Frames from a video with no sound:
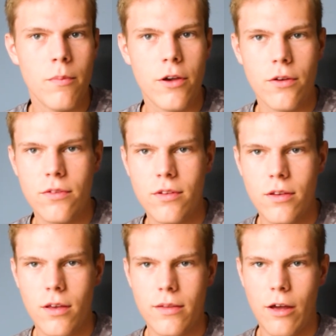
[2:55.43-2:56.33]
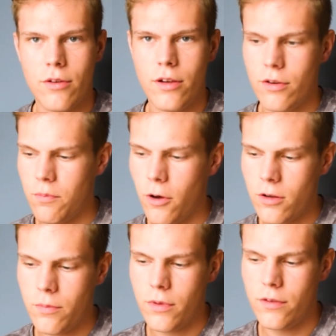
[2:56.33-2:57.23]
because down here at the
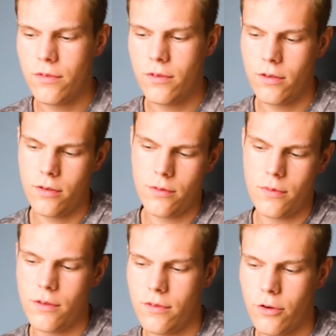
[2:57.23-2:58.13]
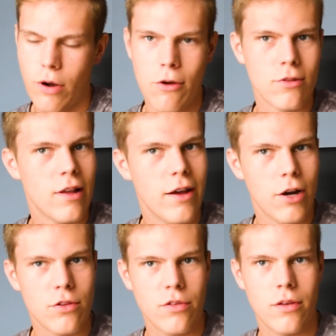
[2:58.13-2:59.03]
bottom is the ground
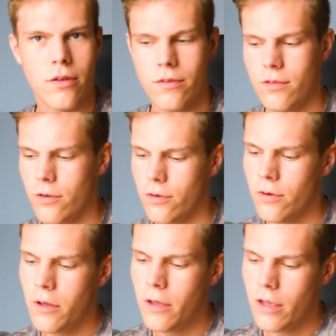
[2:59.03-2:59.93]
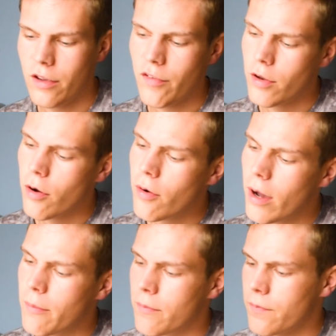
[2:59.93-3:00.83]
layout. So if I know
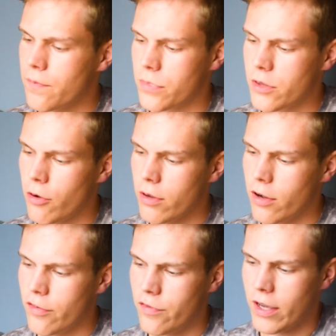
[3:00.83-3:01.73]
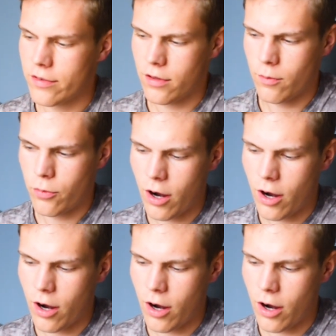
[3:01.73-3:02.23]
I'm going off exit